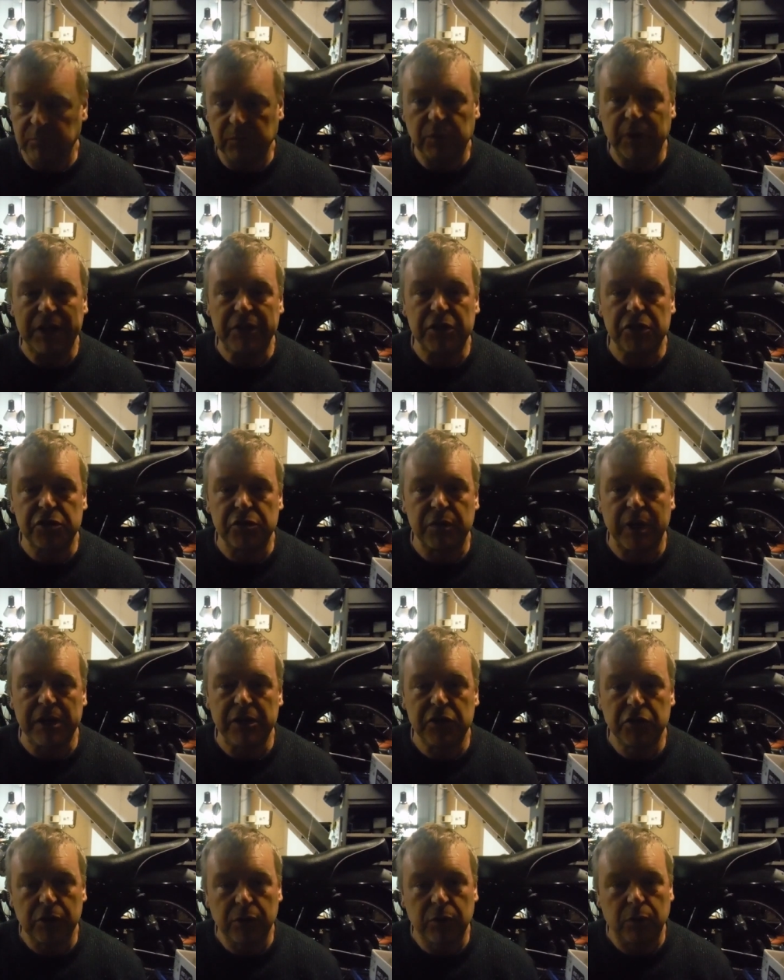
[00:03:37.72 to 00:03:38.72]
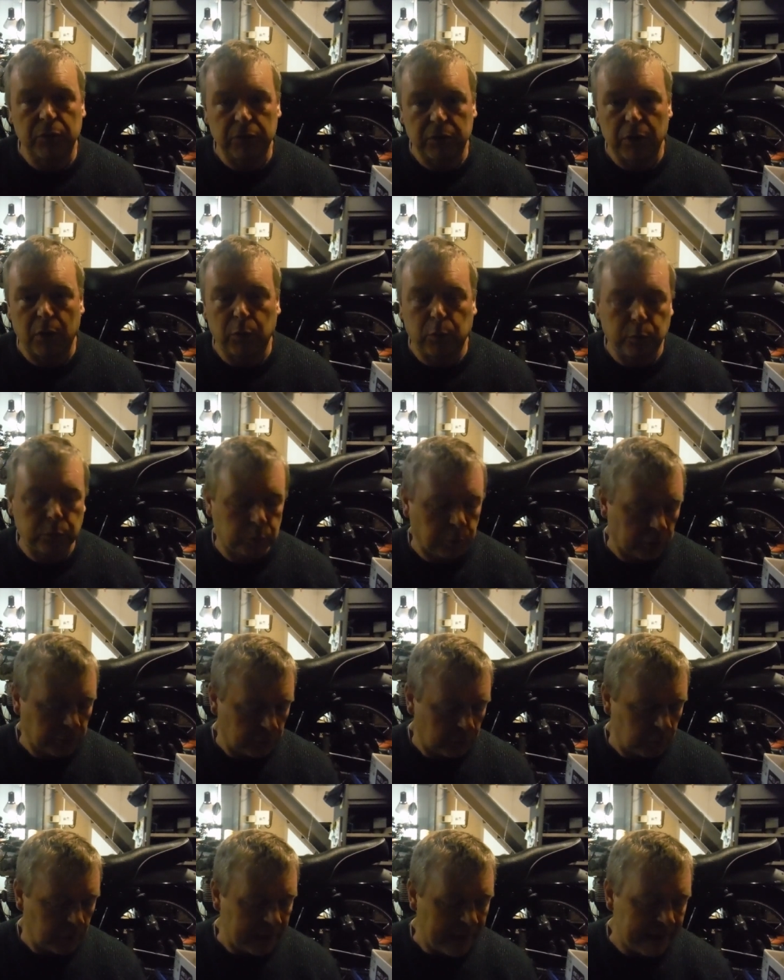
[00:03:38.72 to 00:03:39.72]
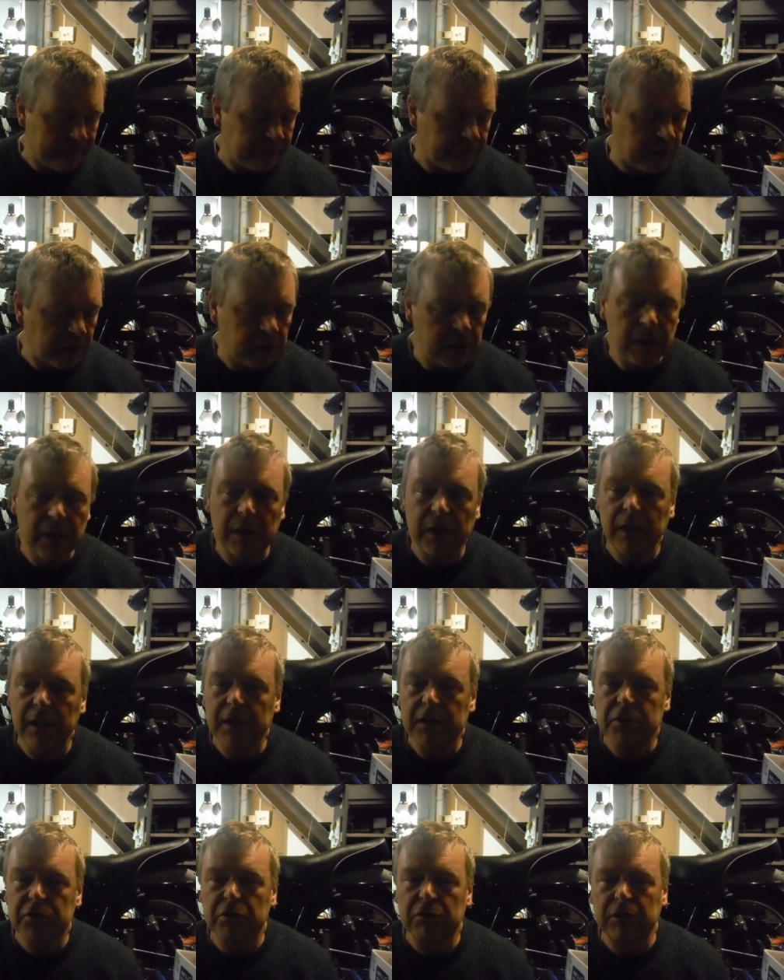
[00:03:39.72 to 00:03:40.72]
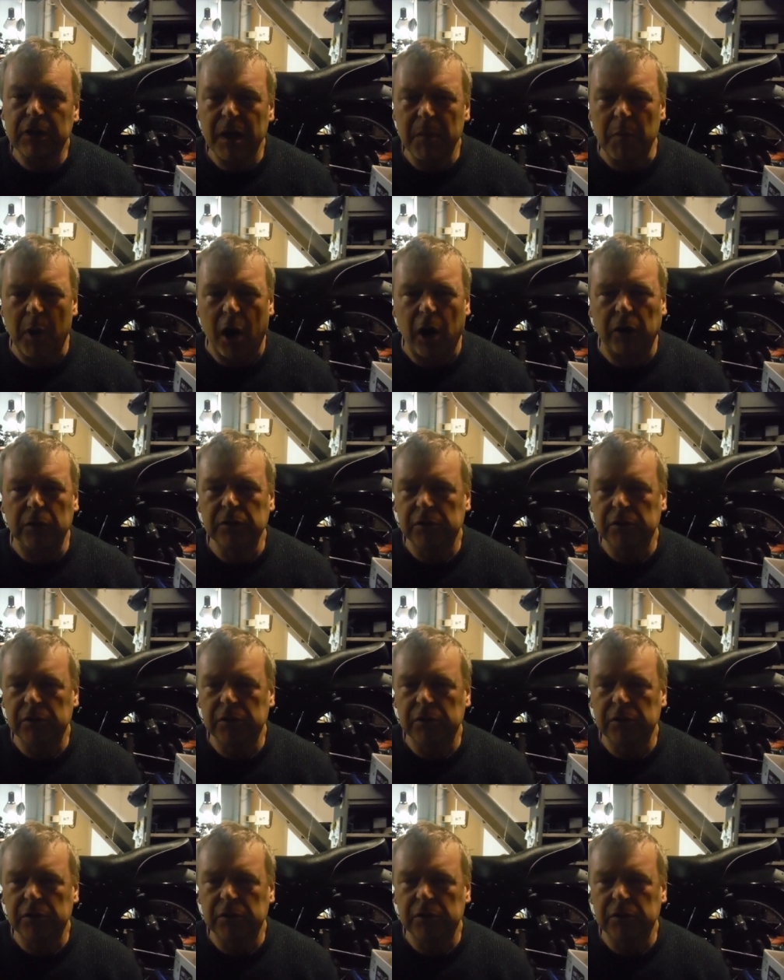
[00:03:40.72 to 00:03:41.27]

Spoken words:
registration or an old one or whatever. So come on,